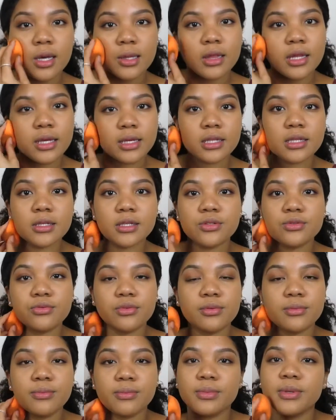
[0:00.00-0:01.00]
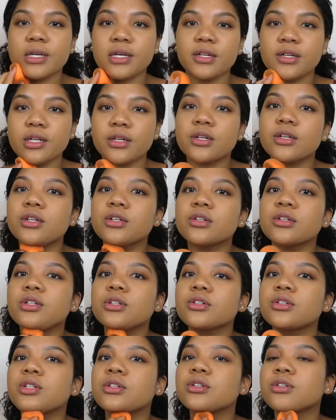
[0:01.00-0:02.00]
I like this one better.
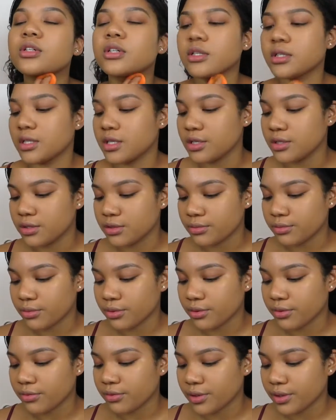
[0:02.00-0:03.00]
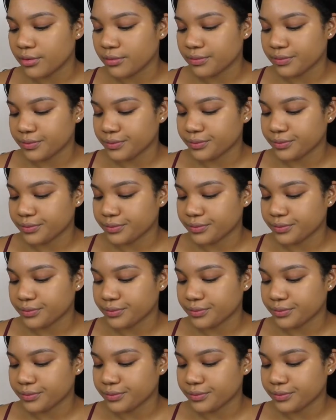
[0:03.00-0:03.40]
I need some more of it.